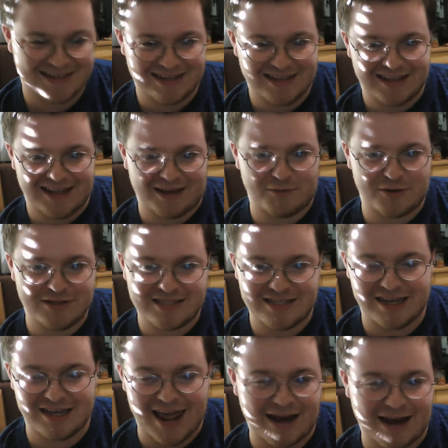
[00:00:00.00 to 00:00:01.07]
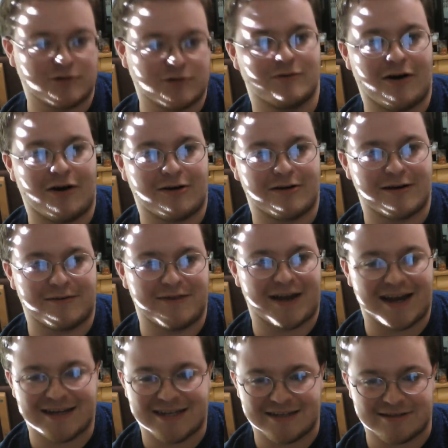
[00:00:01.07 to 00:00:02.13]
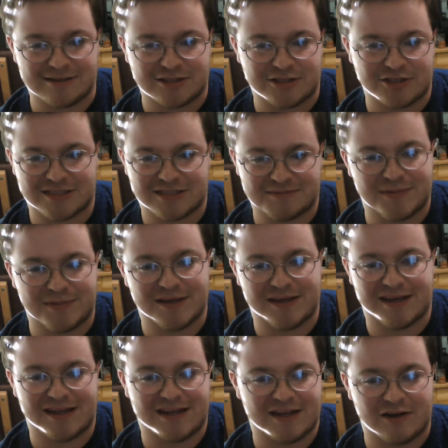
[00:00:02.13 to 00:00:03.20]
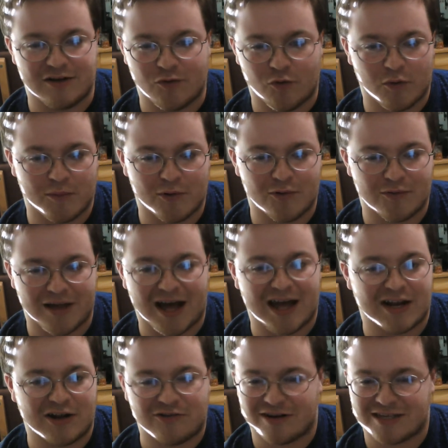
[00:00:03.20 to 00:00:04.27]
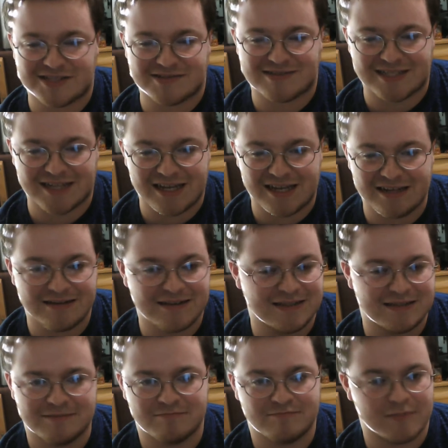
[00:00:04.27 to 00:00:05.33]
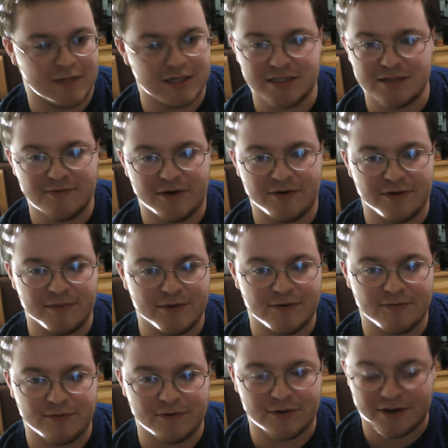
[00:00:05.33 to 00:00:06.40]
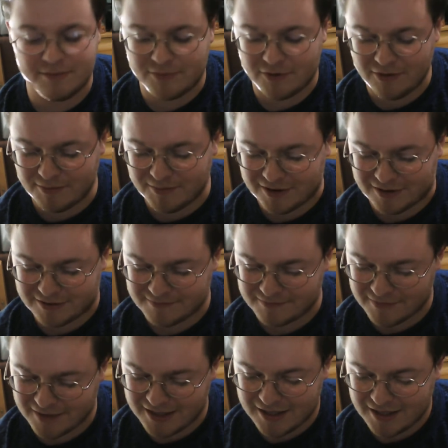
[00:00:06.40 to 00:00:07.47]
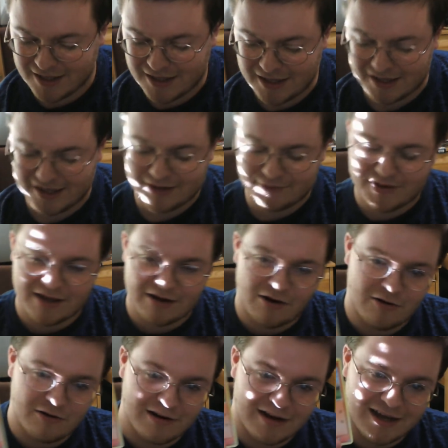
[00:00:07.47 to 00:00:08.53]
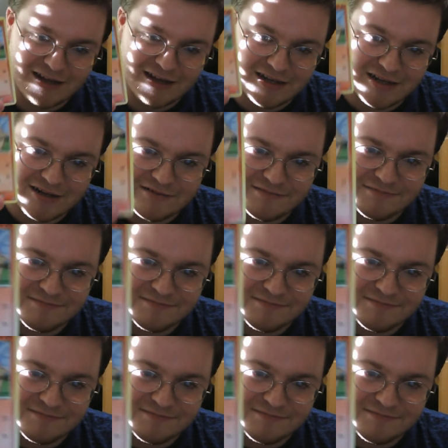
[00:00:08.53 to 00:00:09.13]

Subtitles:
Like when you see a natural card of Ninetales just being in a normal, non-aggressive state, it's a very beautiful looking Pokemon. We got Arcanine here.